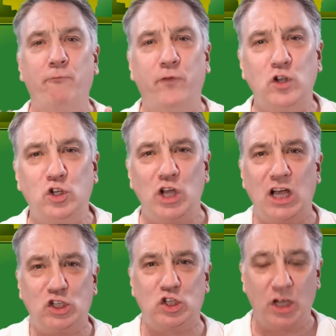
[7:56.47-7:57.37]
for
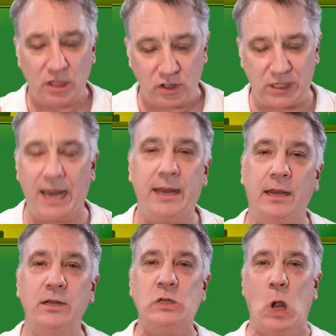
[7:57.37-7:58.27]
just
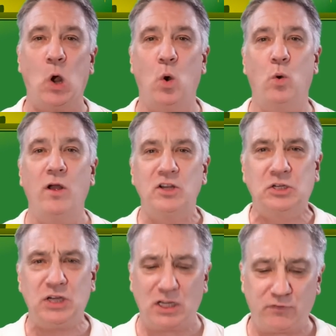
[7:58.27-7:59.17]
saying no,
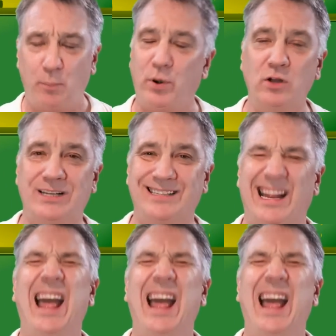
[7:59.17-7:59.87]
just for protesting.